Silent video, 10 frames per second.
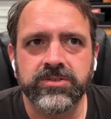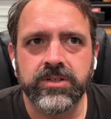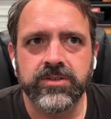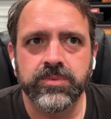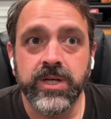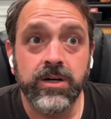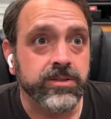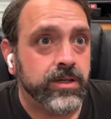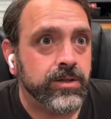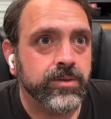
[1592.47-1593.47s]
So, as we
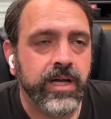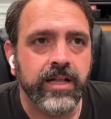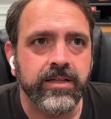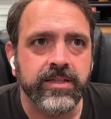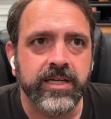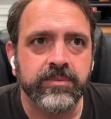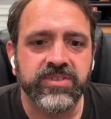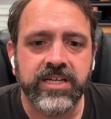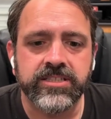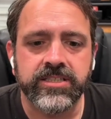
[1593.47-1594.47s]
all know,
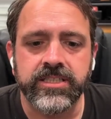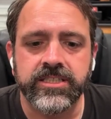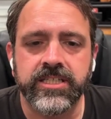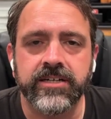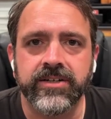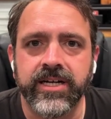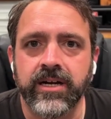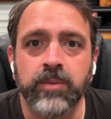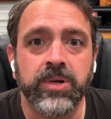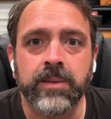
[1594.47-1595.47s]
LLMs actually generate
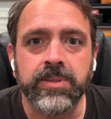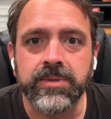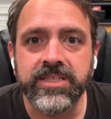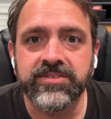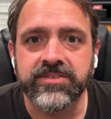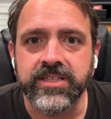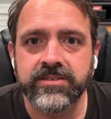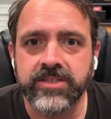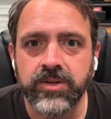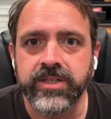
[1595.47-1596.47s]
a
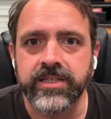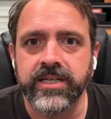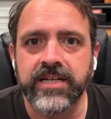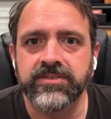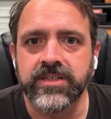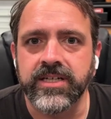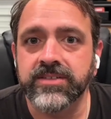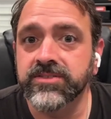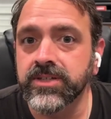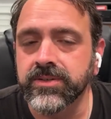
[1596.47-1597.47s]
probabilistic token as the
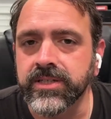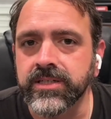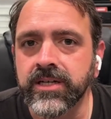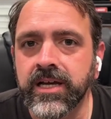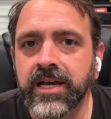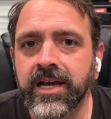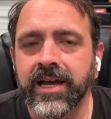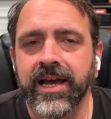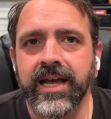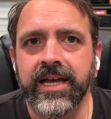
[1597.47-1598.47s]
next token.
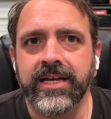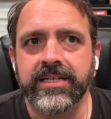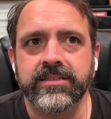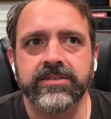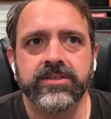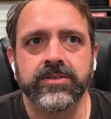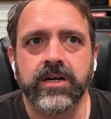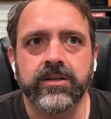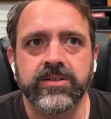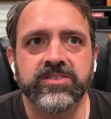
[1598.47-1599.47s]
And there
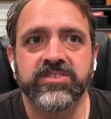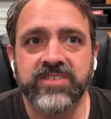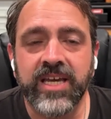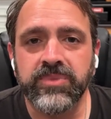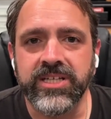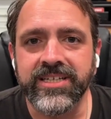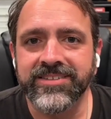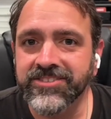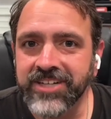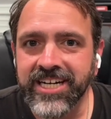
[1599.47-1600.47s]
are sampling
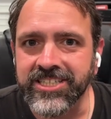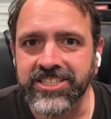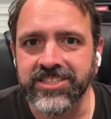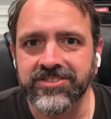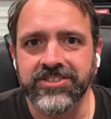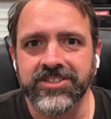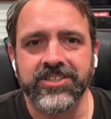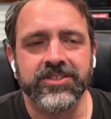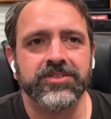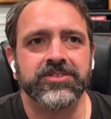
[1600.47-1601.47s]
strategies you
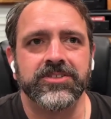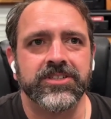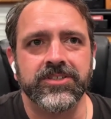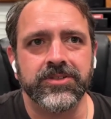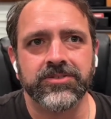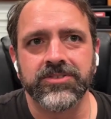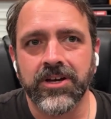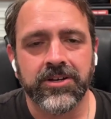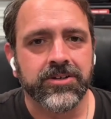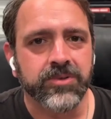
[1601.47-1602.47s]
can use. You can use
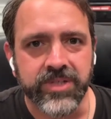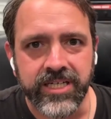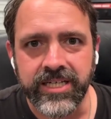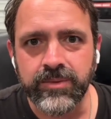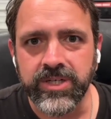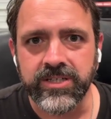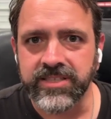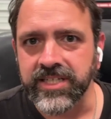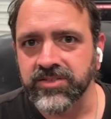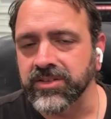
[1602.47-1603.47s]
greedy, where it
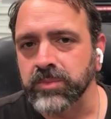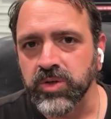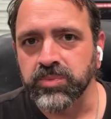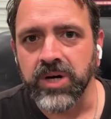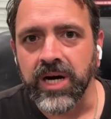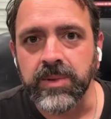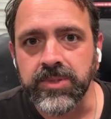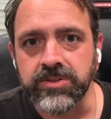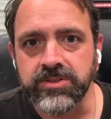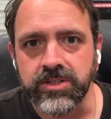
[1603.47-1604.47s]
takes the most
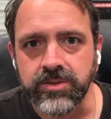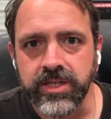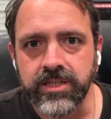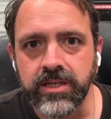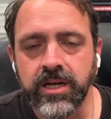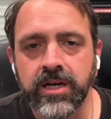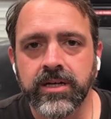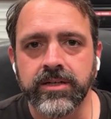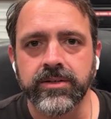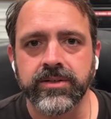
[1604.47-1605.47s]
probable token.
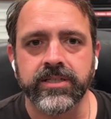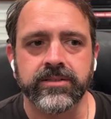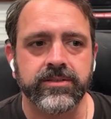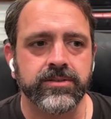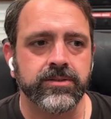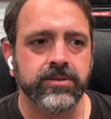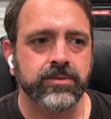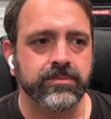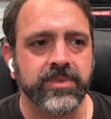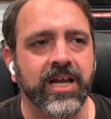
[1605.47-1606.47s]
You can
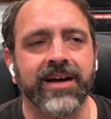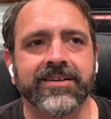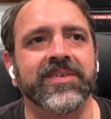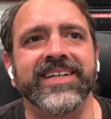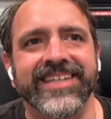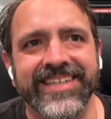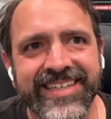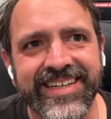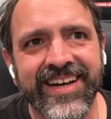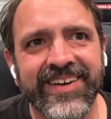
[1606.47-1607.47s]
do not
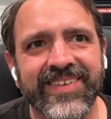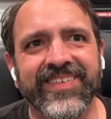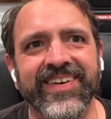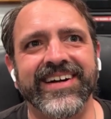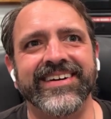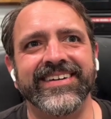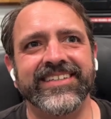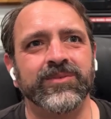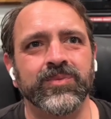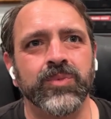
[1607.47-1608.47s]
greedy, where
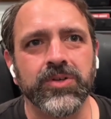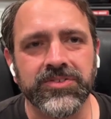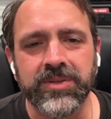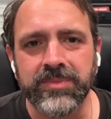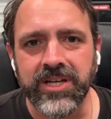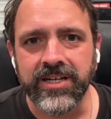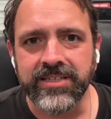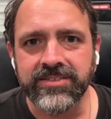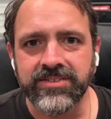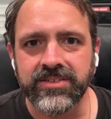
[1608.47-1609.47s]
it rolls some
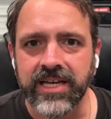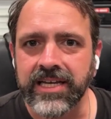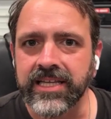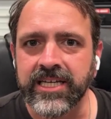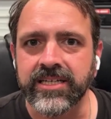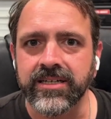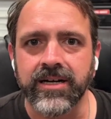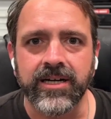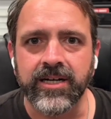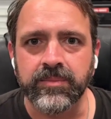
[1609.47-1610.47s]
dice and then
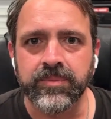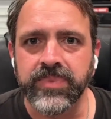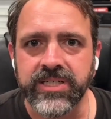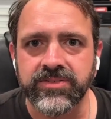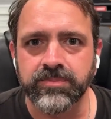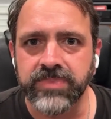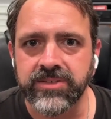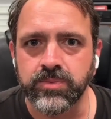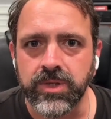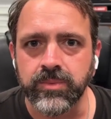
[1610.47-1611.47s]

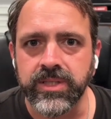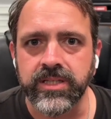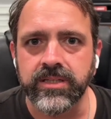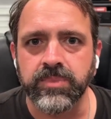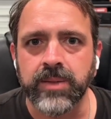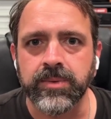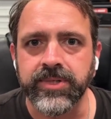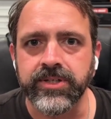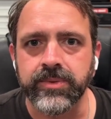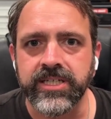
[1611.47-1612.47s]
picks one within the
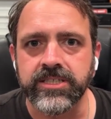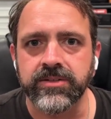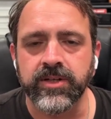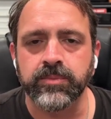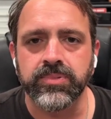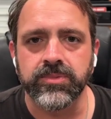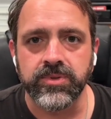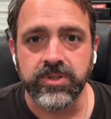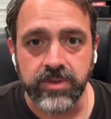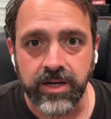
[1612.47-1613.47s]
probability range of
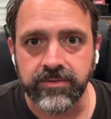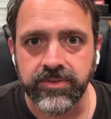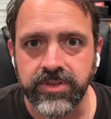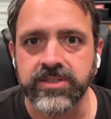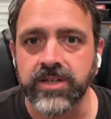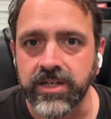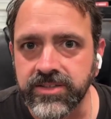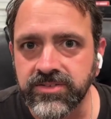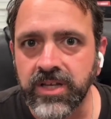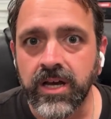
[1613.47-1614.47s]
the
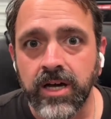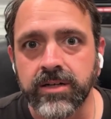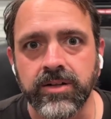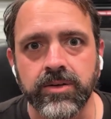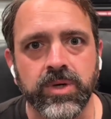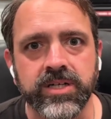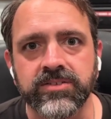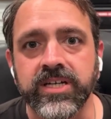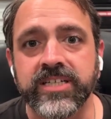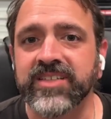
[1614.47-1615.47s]
dice. Another one
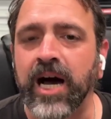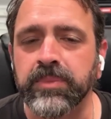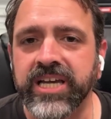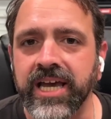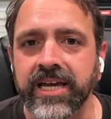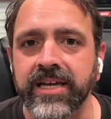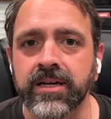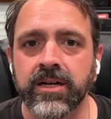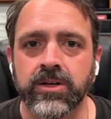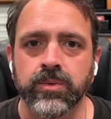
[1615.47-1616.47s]
is like top K,
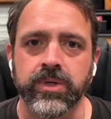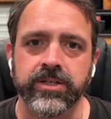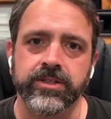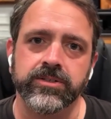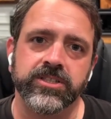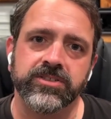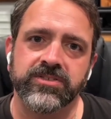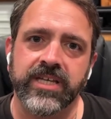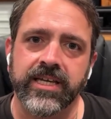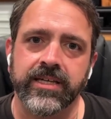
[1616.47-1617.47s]
where you
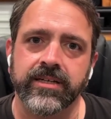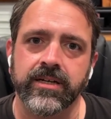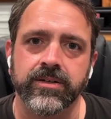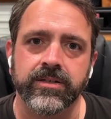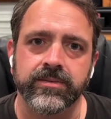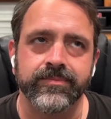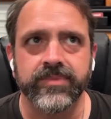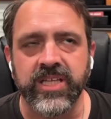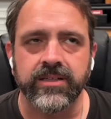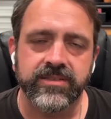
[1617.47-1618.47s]
just take, or
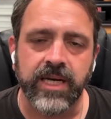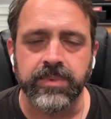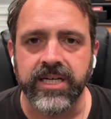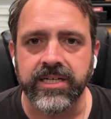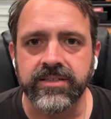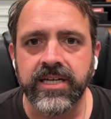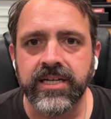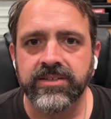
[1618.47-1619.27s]
yeah, top K.